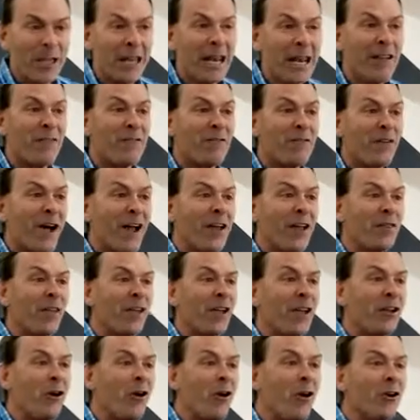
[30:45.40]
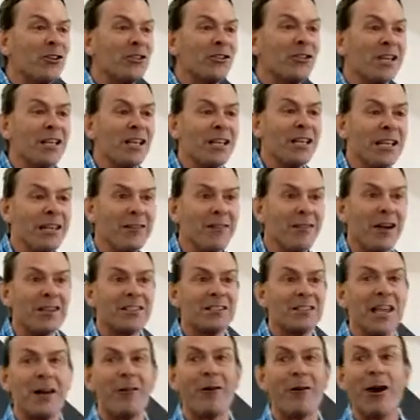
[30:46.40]
going to have faith that God is going to give
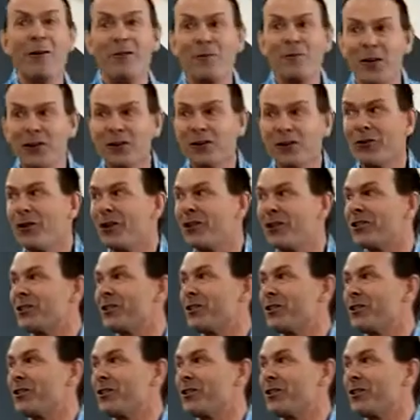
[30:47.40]
us our own victories.